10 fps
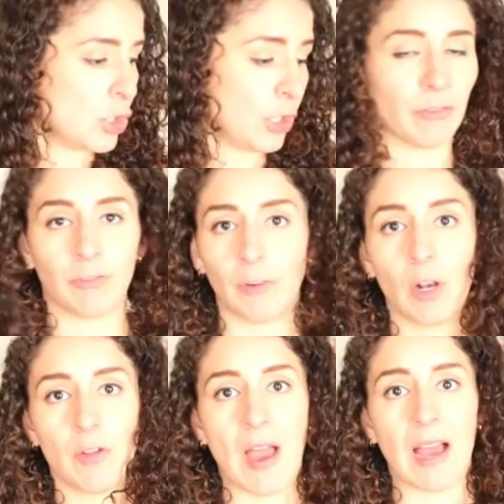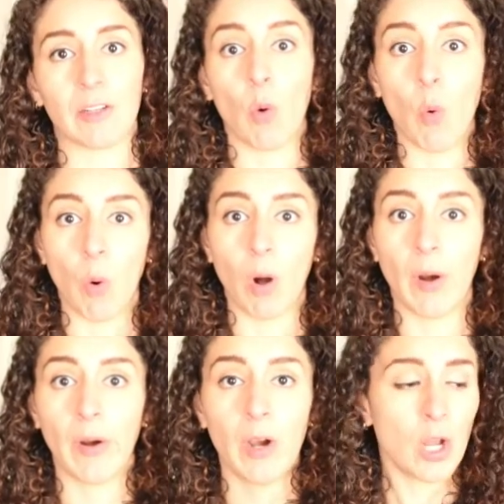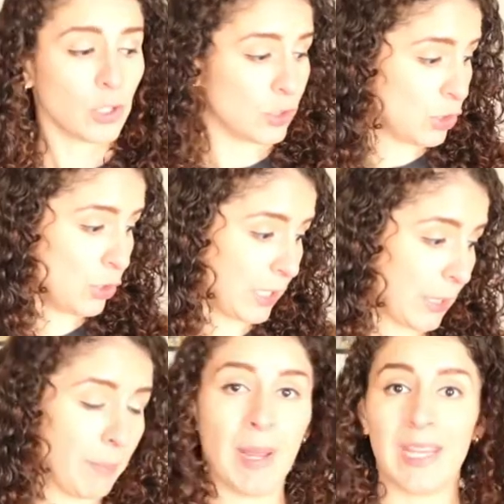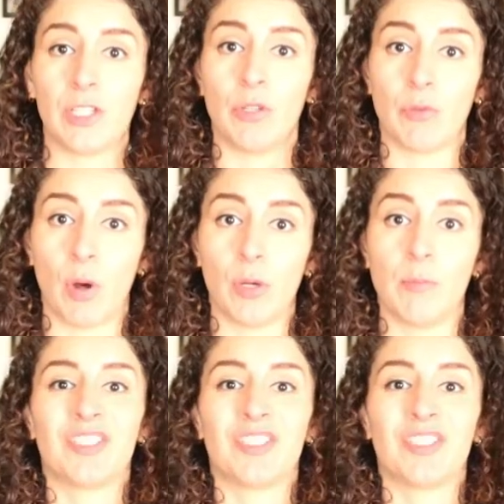You can follow that or you can make your own.